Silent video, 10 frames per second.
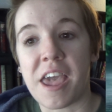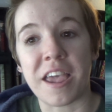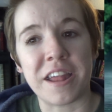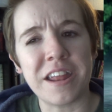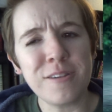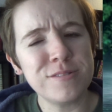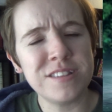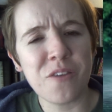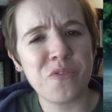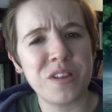And it was
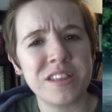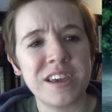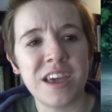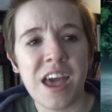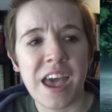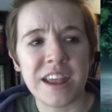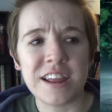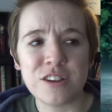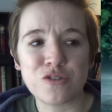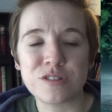definitely
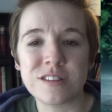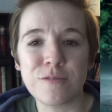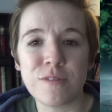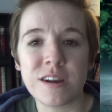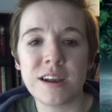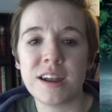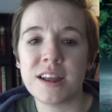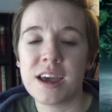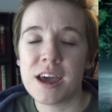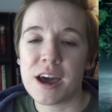an interesting
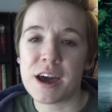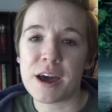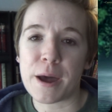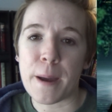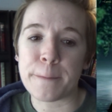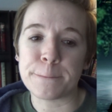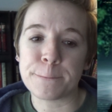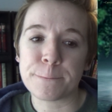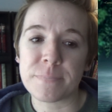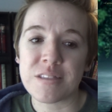read.
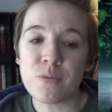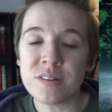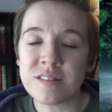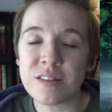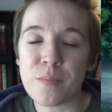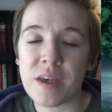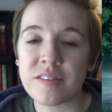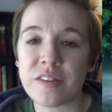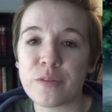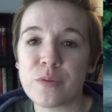Wasn't the
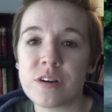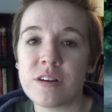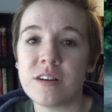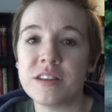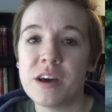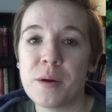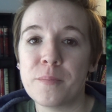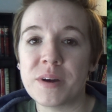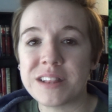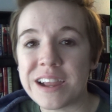best in the world,
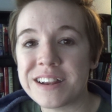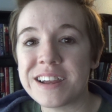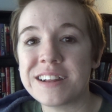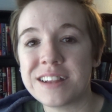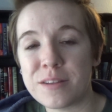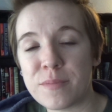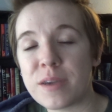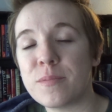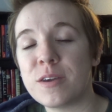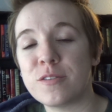but the ending did
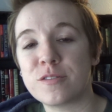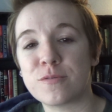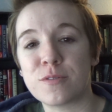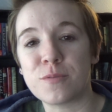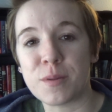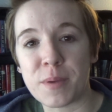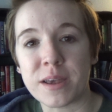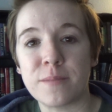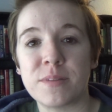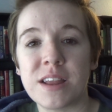make me sort of want to
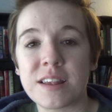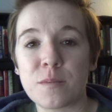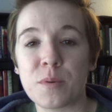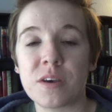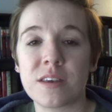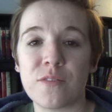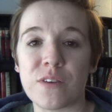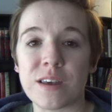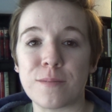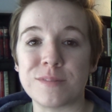pick up the next book
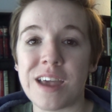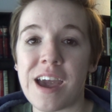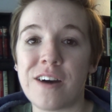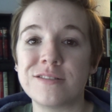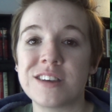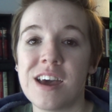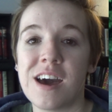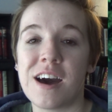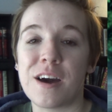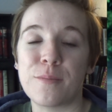if it comes out.
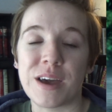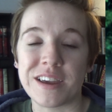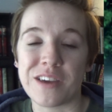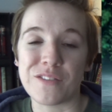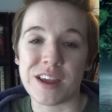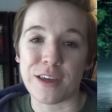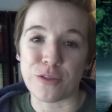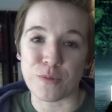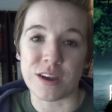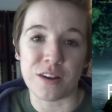I gave it a
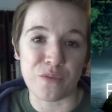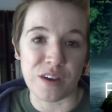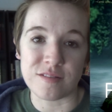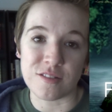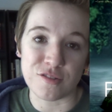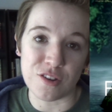3 out of 5 stars